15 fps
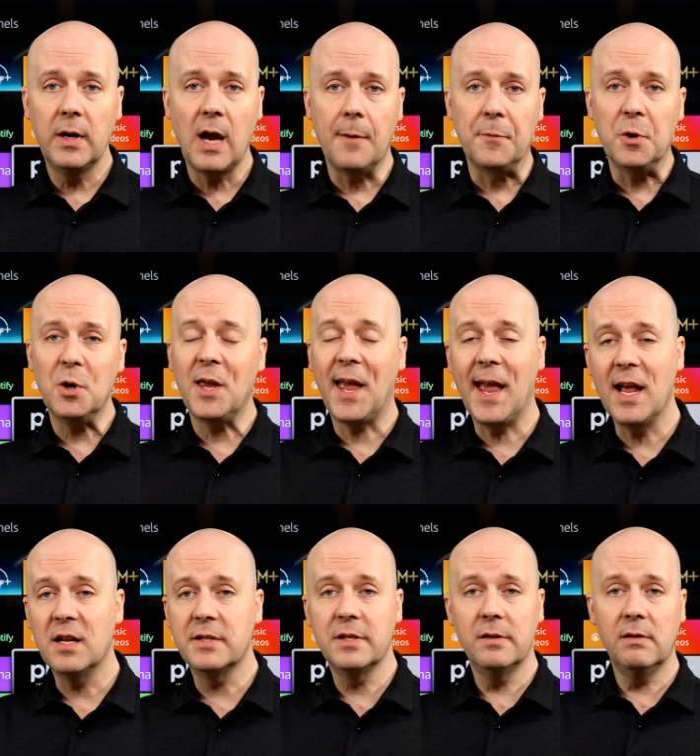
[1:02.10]
than ever,
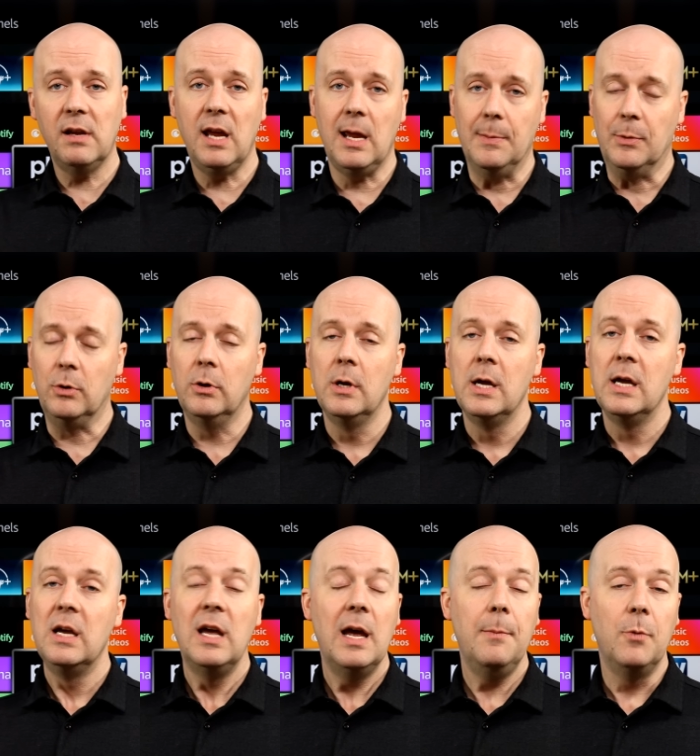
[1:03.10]
canceling cable
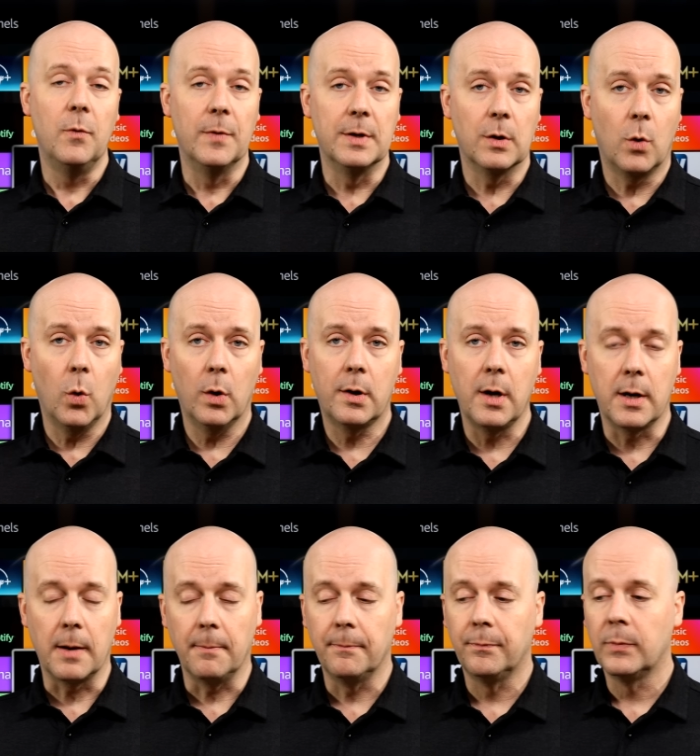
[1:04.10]
and moving to cord
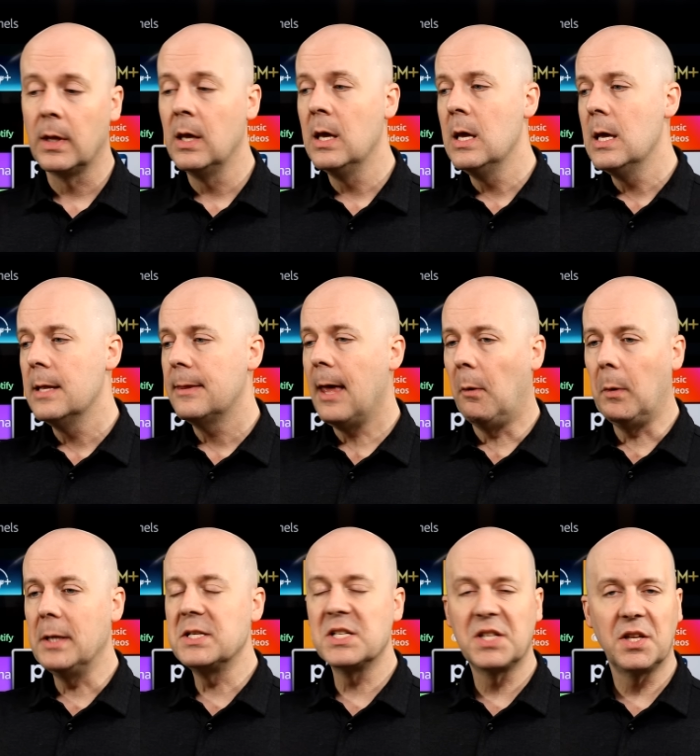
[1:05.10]
cutting. That
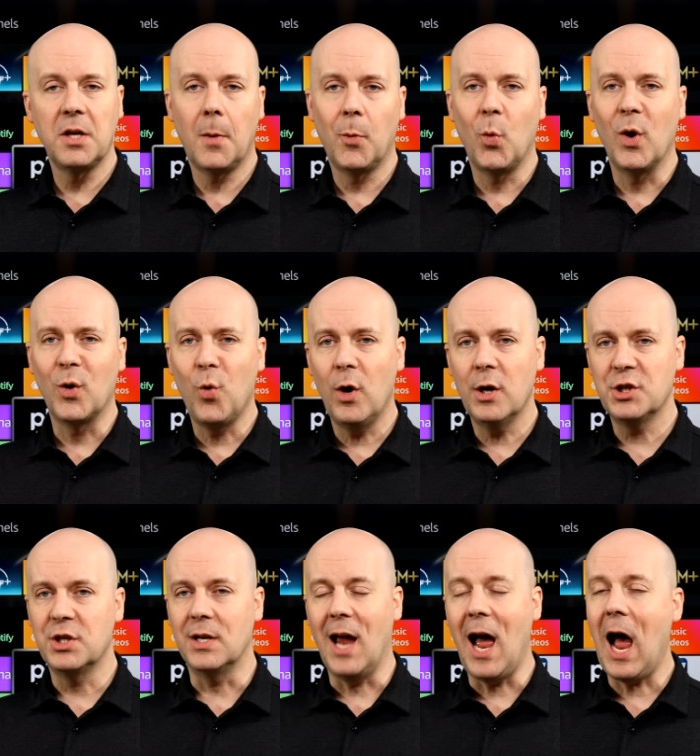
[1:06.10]
raises the number one
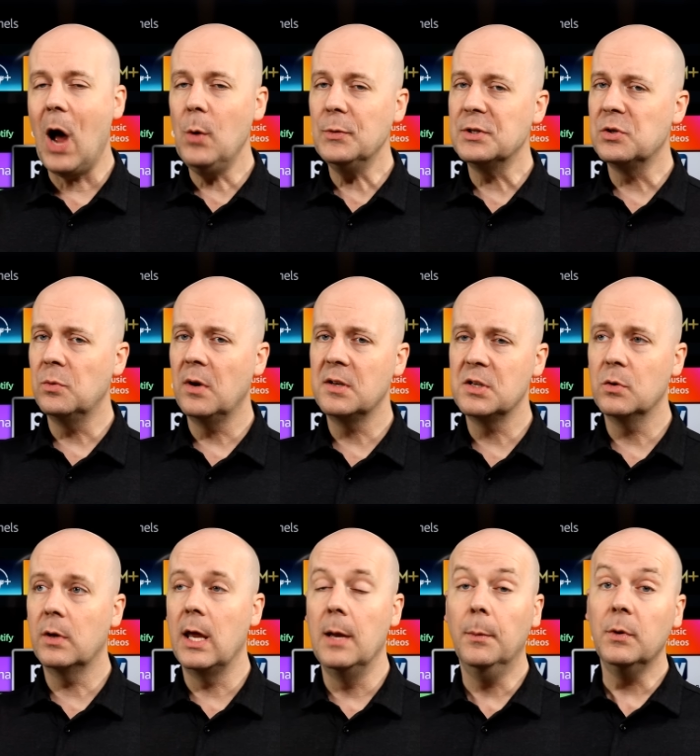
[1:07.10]
question how soon
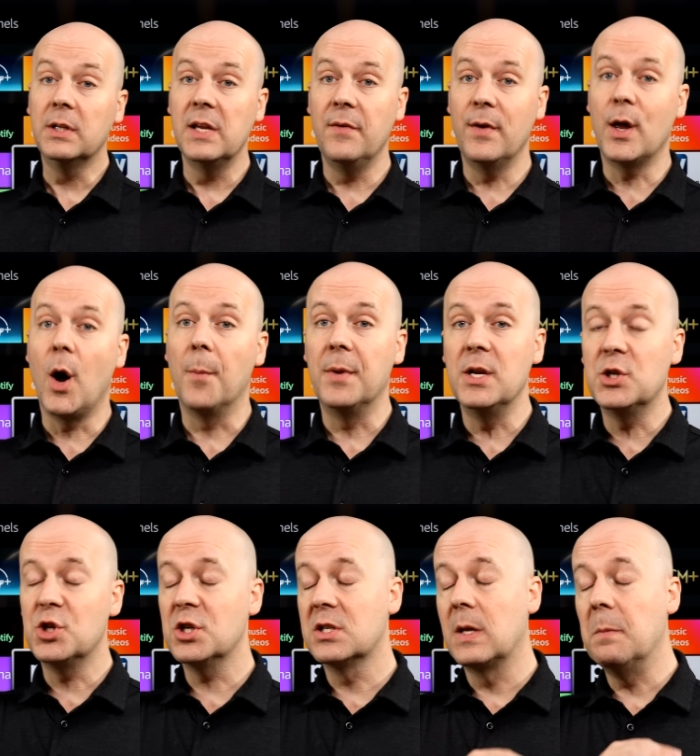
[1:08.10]
until cable TV companies
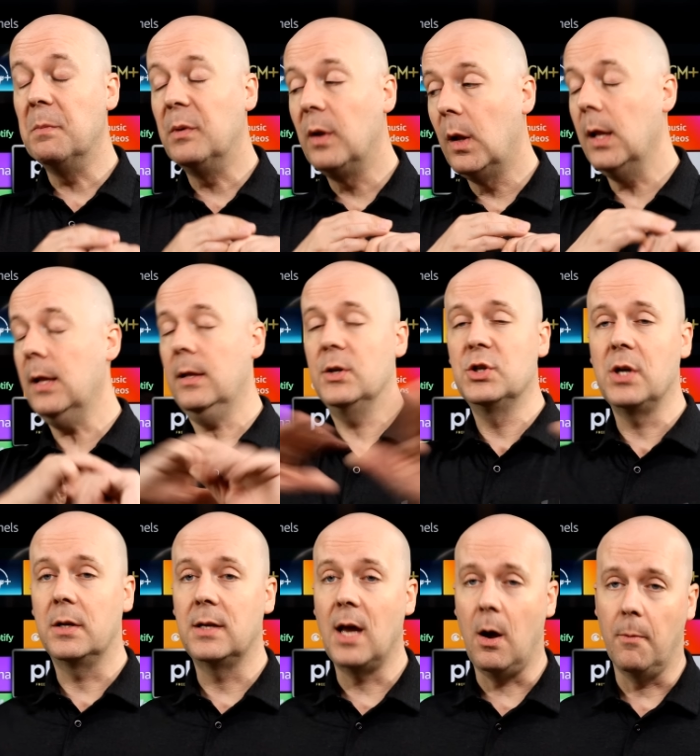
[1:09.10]
just completely
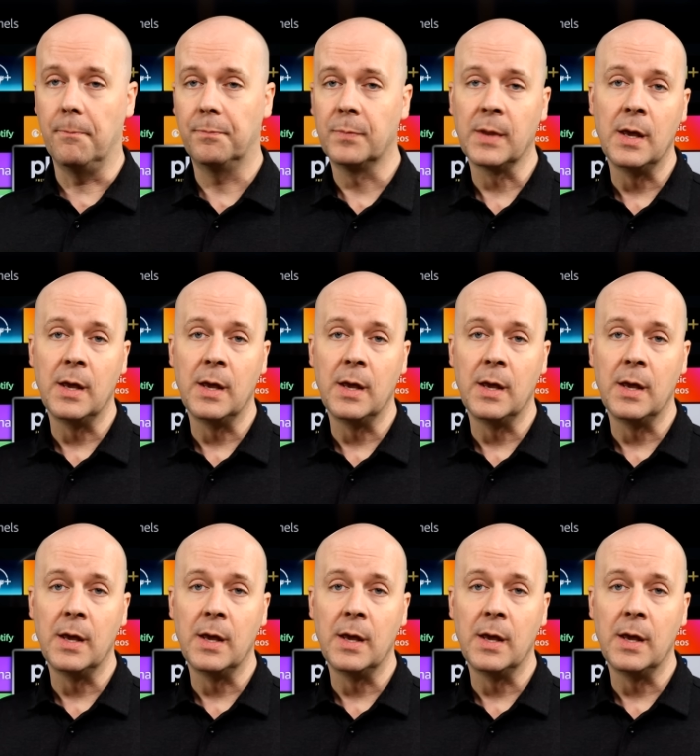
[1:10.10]
shut down?